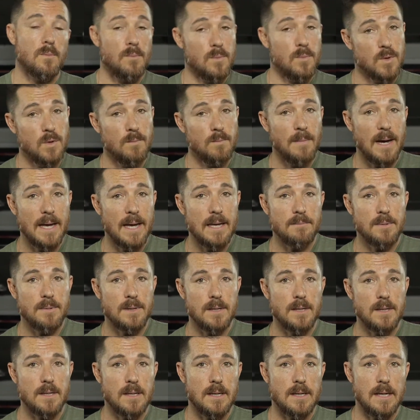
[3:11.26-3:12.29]
You may
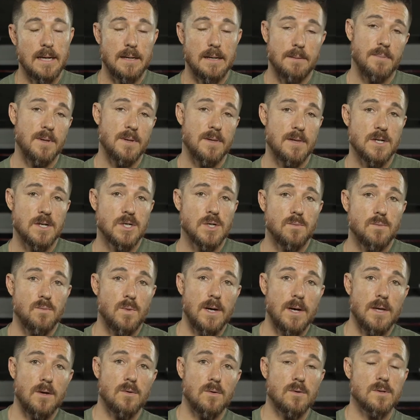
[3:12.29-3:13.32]
be in a position
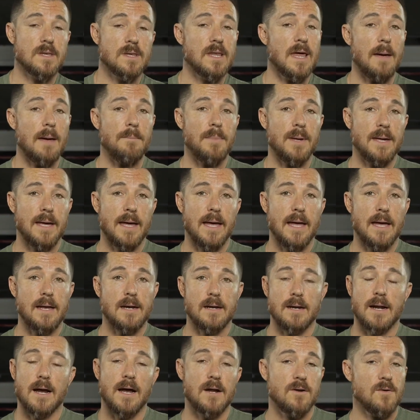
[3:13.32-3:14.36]
where you're tapping out
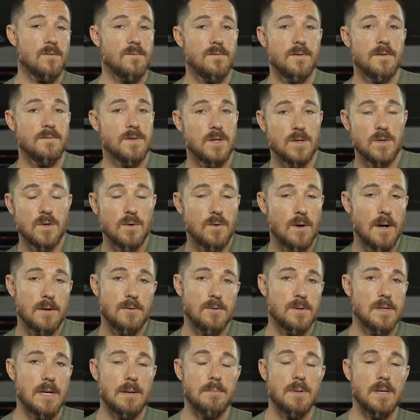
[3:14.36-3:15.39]
at 150,
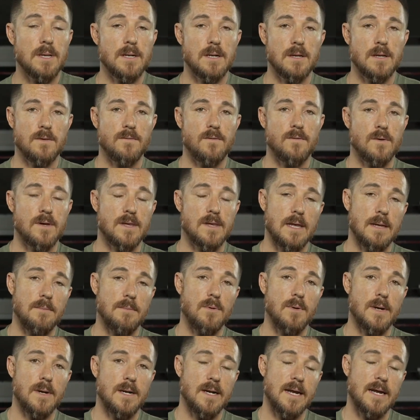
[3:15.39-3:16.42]
200 double unders, for
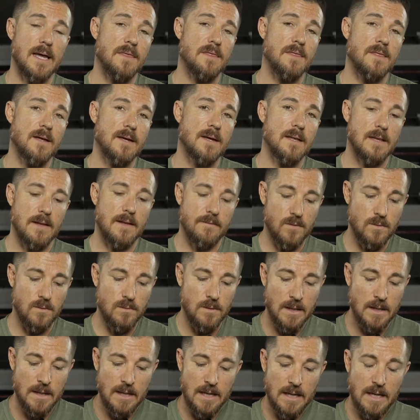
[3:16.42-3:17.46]
example, at an athlete
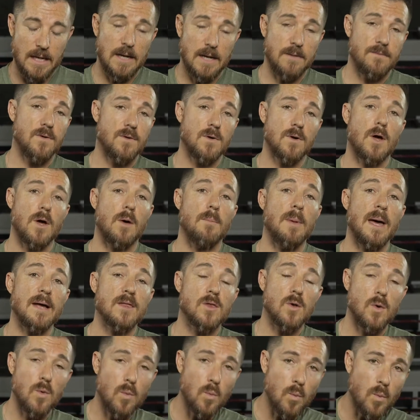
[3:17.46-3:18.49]
level. If you go
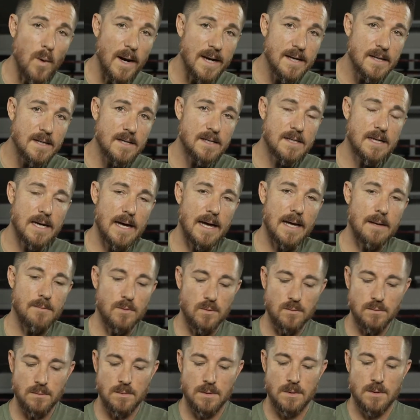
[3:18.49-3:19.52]
back to a weighted
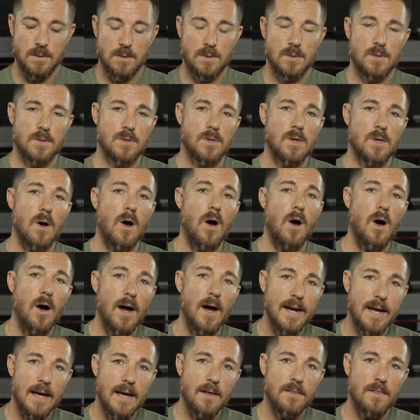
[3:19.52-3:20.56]
cable to
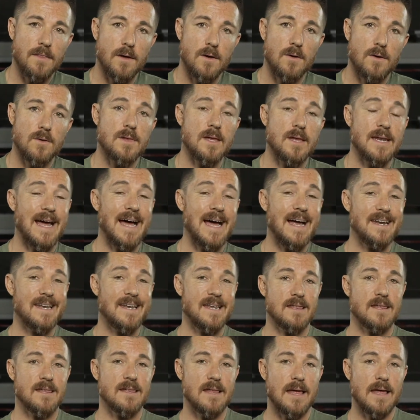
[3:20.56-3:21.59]
iron out those and
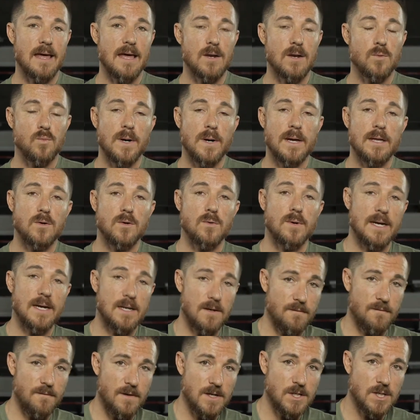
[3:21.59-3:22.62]
understand where your
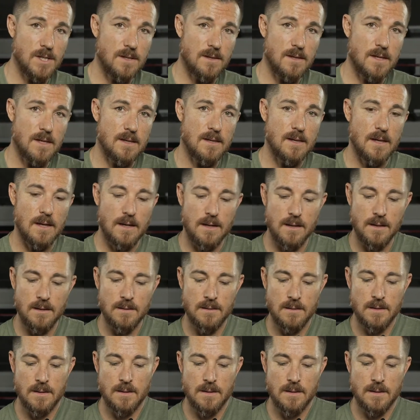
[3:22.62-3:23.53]
inefficiencies are,